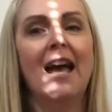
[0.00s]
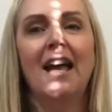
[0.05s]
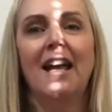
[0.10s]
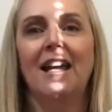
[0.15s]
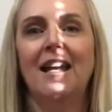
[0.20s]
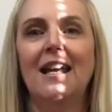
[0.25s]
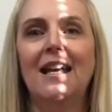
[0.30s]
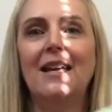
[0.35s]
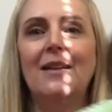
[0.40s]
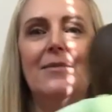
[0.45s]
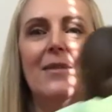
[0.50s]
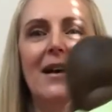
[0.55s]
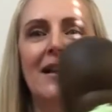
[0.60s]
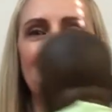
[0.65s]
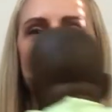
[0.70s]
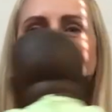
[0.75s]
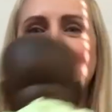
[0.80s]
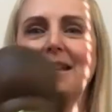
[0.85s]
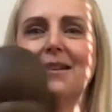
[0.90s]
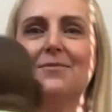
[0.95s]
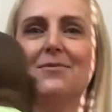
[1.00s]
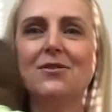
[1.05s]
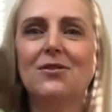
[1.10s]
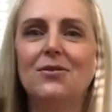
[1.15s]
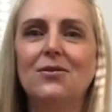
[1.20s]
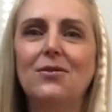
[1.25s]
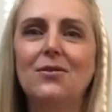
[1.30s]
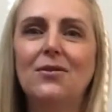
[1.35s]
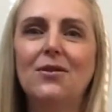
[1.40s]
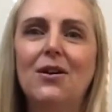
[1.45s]
He marched them
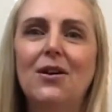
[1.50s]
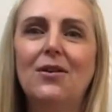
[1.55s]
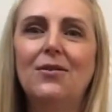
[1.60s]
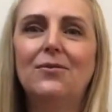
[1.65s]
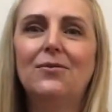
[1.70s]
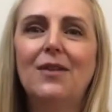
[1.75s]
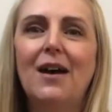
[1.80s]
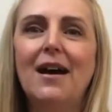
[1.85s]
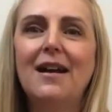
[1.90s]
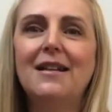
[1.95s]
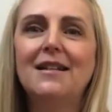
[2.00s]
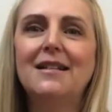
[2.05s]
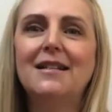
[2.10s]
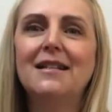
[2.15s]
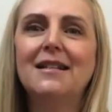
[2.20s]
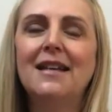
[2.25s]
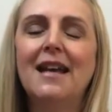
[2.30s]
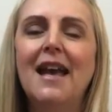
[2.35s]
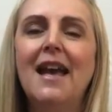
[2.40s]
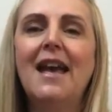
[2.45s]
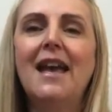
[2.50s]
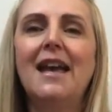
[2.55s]
to the right.